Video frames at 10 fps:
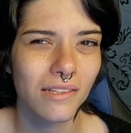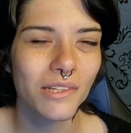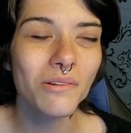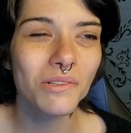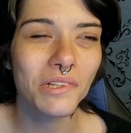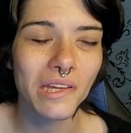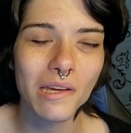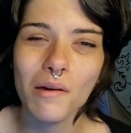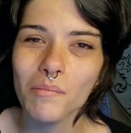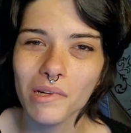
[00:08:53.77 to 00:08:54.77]
hugely,
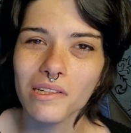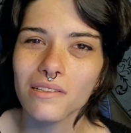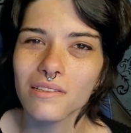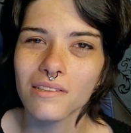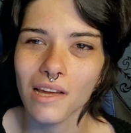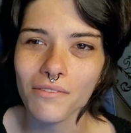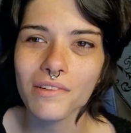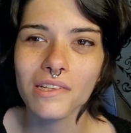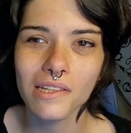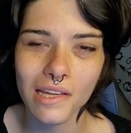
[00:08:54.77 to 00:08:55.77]
but
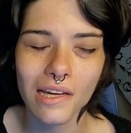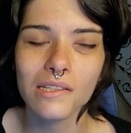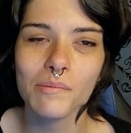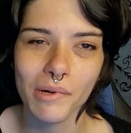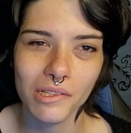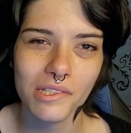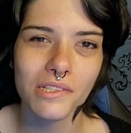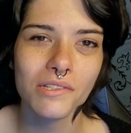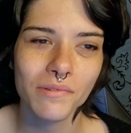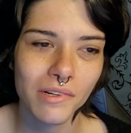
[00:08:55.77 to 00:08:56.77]
definitely they had
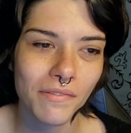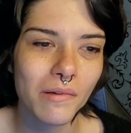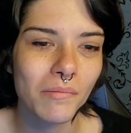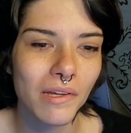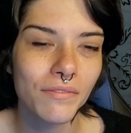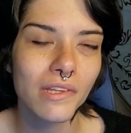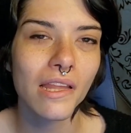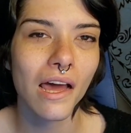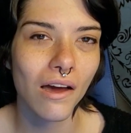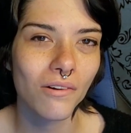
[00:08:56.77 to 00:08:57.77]
sponsors. One of them lived in the
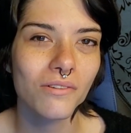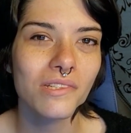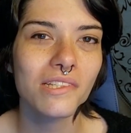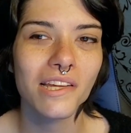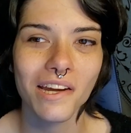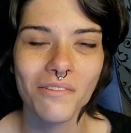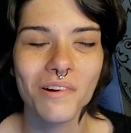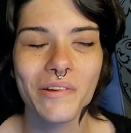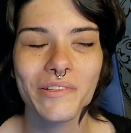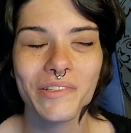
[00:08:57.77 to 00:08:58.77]
house that I
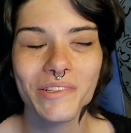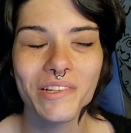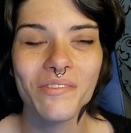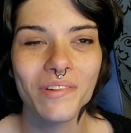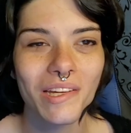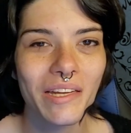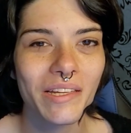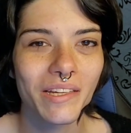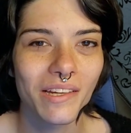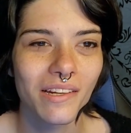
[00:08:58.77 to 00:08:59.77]
wanted to live in,
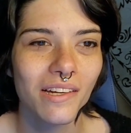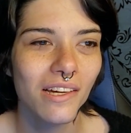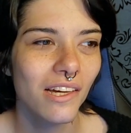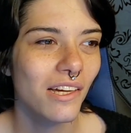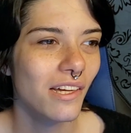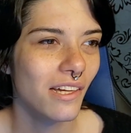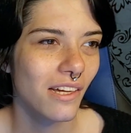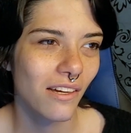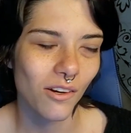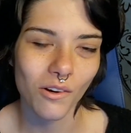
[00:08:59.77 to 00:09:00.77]
and
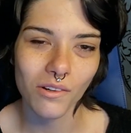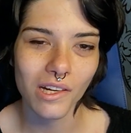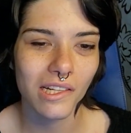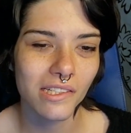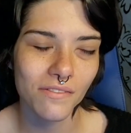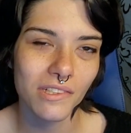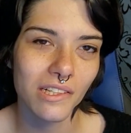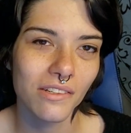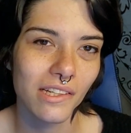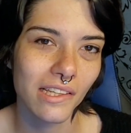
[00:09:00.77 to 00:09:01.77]
all kinds of
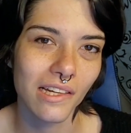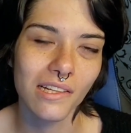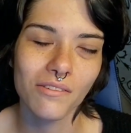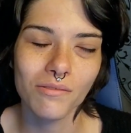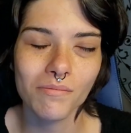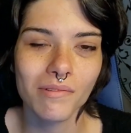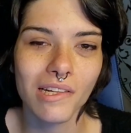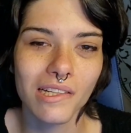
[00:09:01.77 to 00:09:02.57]
shit like that. Oh, can